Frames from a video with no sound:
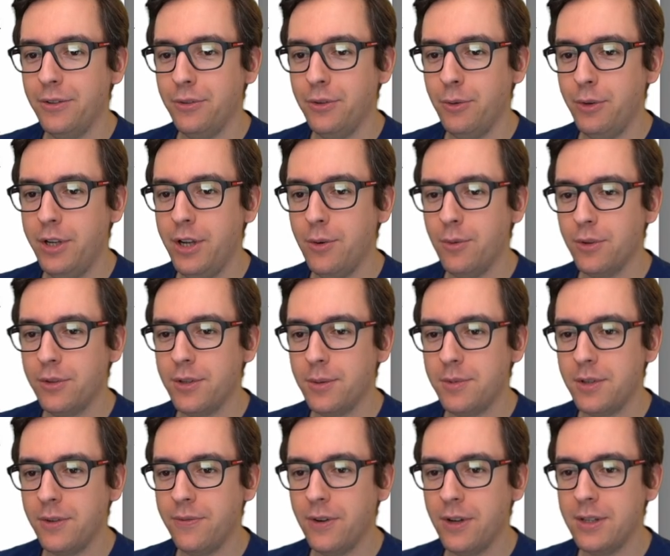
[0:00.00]
Here was
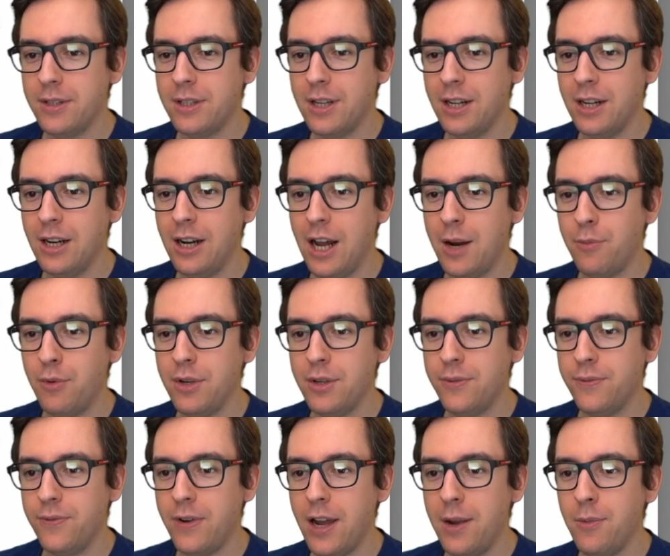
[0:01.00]
something fun. Standard
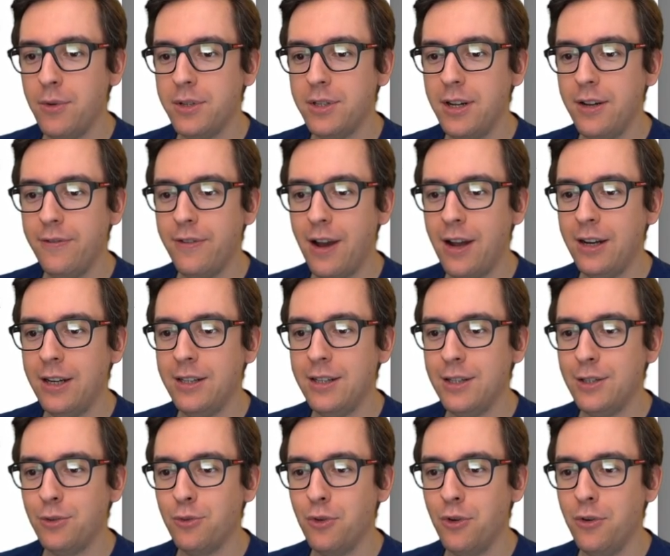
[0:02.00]
libraries famously violate
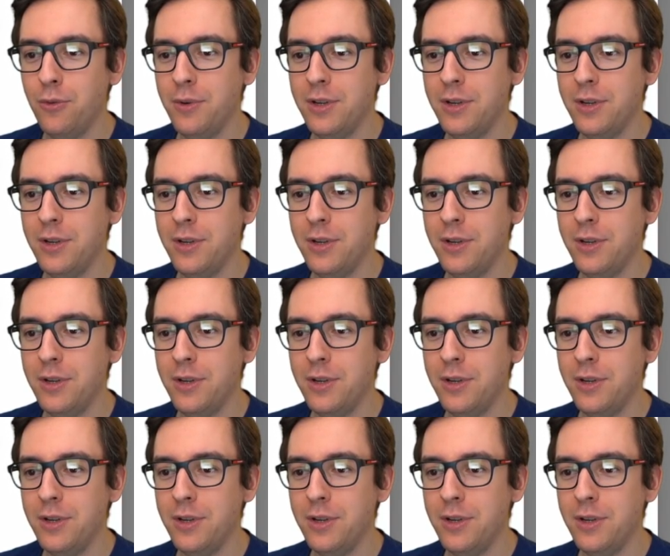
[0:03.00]
this rule